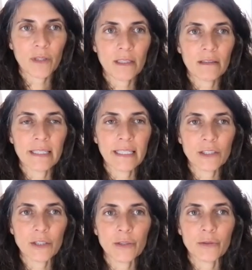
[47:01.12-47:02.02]
the link
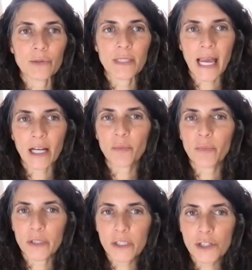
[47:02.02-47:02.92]
to Zach
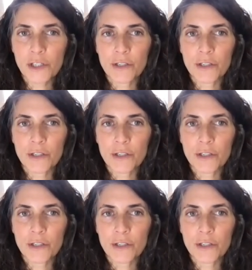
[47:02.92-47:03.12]
Bush.